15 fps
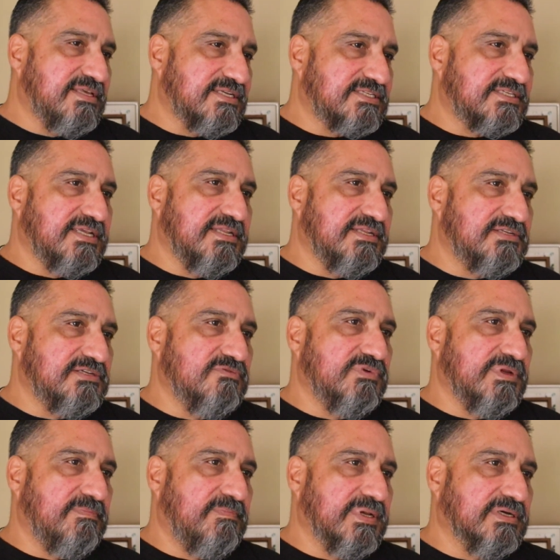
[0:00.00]
the city
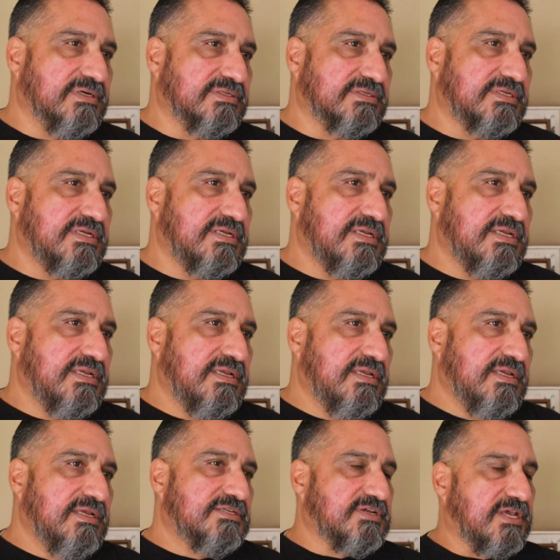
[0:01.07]
to rebuild.
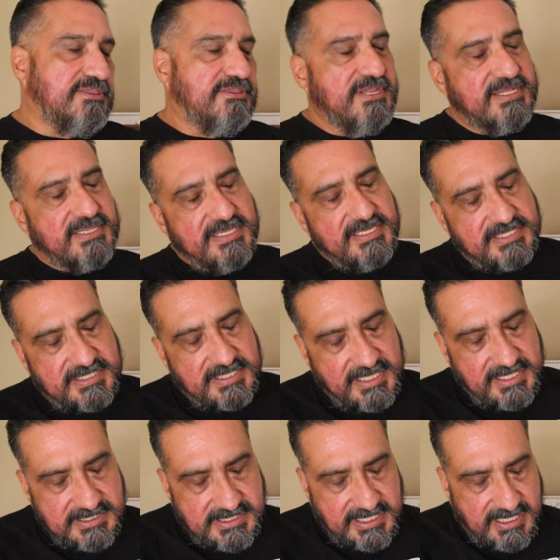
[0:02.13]
So I think these
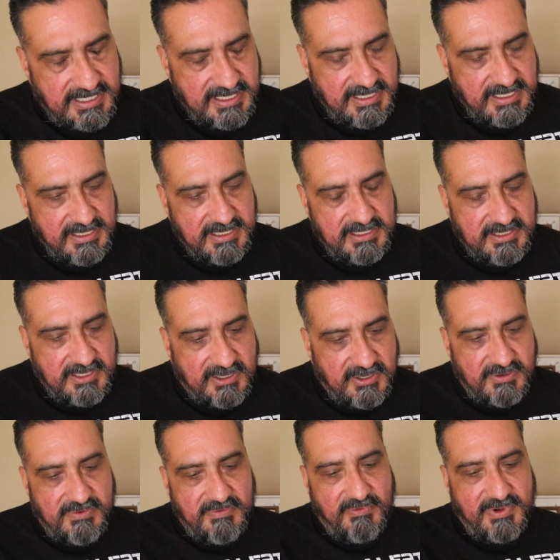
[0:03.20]
things that, you
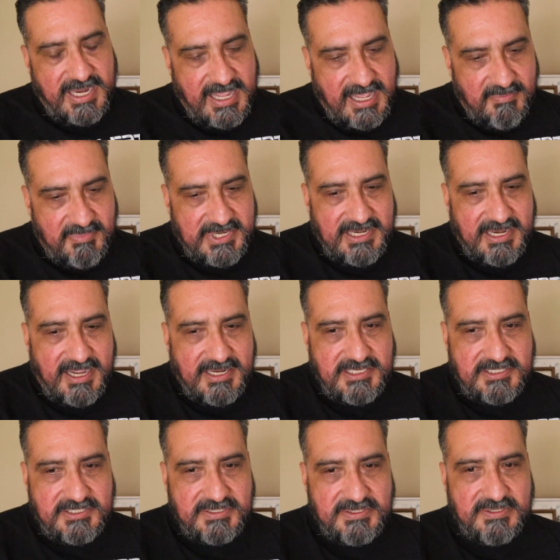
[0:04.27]
know, what happened in
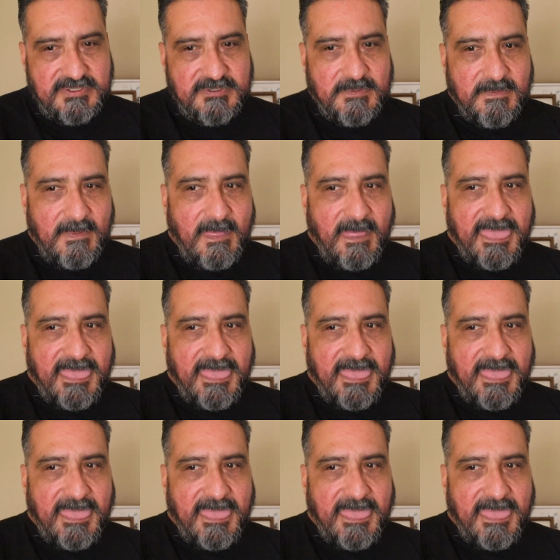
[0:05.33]
'92,